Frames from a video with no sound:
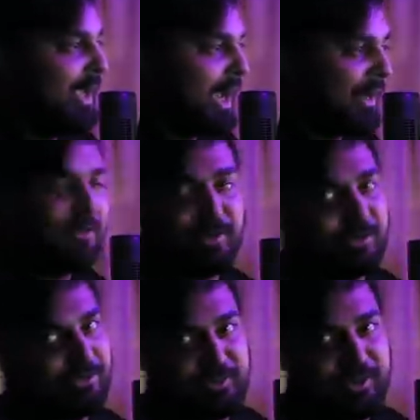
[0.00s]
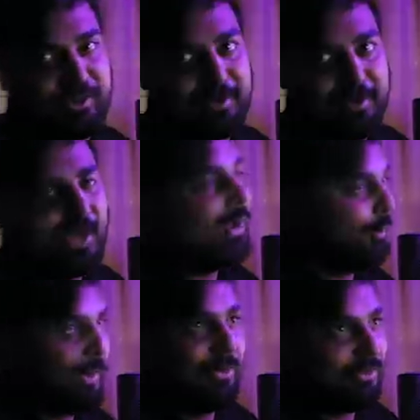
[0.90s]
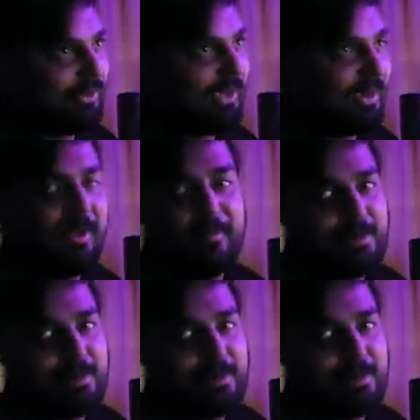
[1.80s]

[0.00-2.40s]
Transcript: and it's going to stick. It will stick.